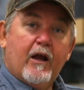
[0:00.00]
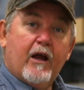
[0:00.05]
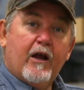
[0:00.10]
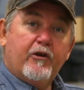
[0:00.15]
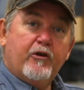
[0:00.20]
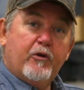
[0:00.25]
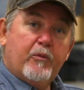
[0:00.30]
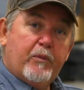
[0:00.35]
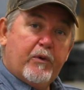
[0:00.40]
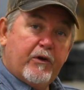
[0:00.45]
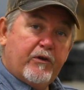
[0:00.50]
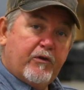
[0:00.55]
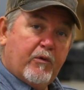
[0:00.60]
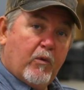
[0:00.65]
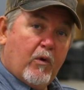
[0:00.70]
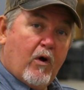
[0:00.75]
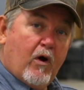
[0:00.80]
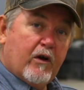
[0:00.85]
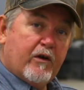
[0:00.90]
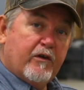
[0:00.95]
and you put the
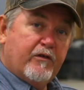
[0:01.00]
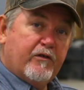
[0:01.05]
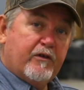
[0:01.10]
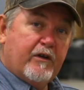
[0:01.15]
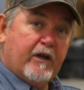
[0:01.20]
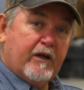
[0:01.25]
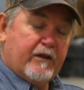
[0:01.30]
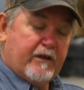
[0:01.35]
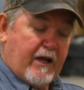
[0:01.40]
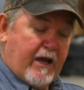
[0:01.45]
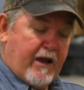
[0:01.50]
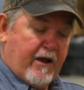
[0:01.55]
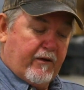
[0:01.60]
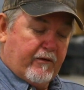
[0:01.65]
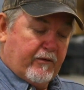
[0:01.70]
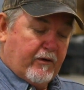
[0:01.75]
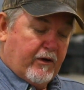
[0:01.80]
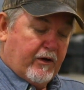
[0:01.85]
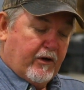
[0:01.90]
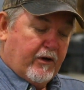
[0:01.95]
walking stick
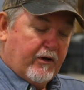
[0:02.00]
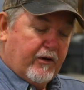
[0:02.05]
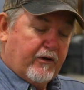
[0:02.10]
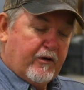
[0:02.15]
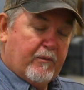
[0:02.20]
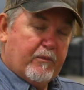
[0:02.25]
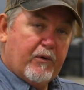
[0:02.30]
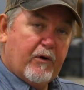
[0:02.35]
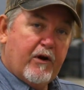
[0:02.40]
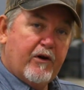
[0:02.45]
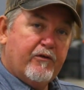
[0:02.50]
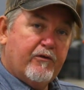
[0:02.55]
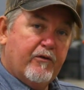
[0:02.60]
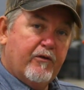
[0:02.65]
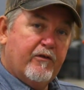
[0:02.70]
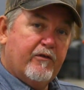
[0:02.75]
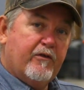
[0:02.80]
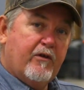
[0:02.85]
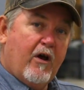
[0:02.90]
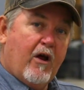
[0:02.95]
down, the pressure
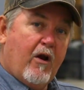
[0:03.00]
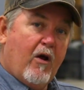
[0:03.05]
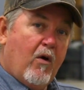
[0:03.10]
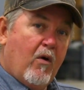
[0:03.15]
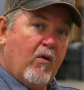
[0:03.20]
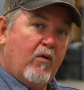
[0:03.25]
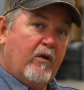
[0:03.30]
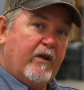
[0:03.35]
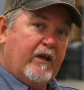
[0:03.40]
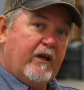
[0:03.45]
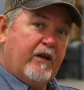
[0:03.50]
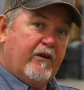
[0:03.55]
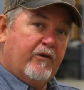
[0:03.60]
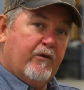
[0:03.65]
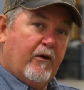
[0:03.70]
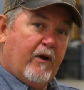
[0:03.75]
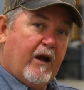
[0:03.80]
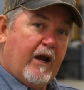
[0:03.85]
is not only in your